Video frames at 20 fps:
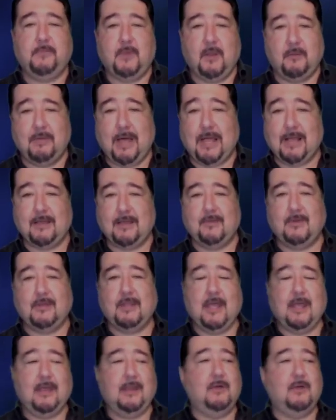back in the
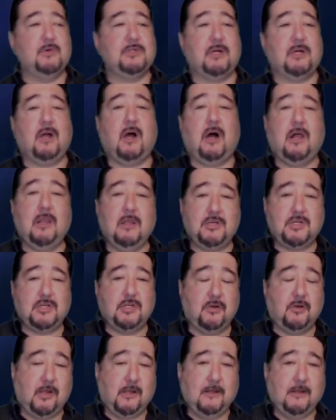day. And he was a college
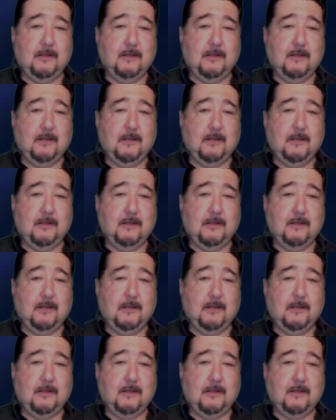student.